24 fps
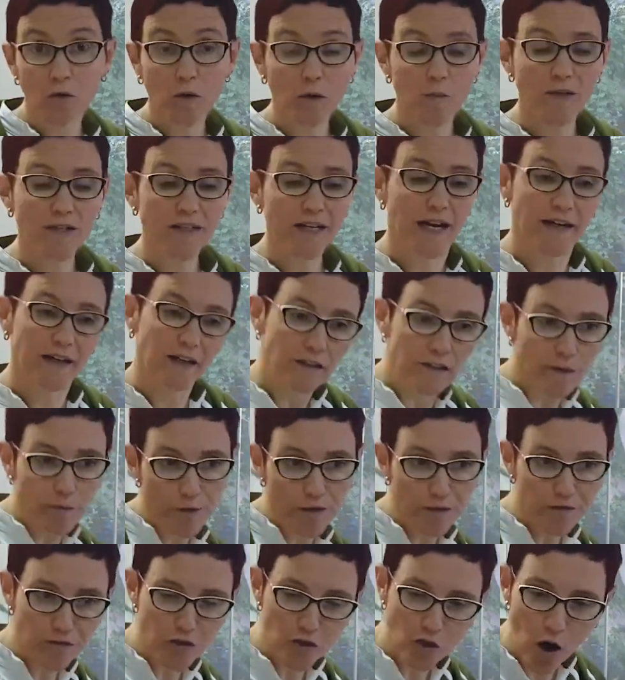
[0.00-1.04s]
where we take a little
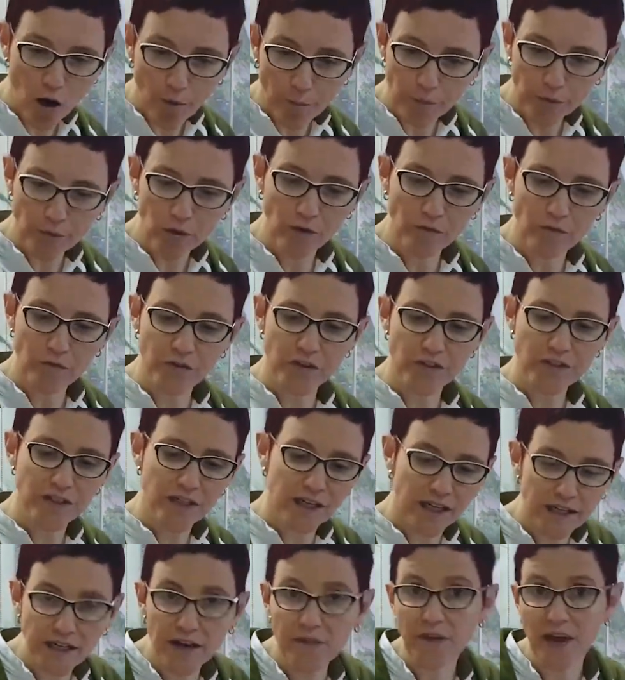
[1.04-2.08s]
bit of sample of the
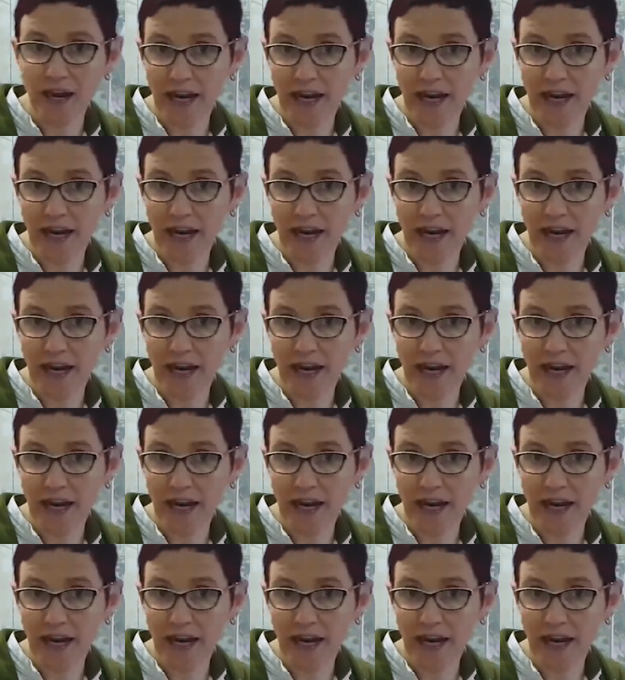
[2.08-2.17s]
skin and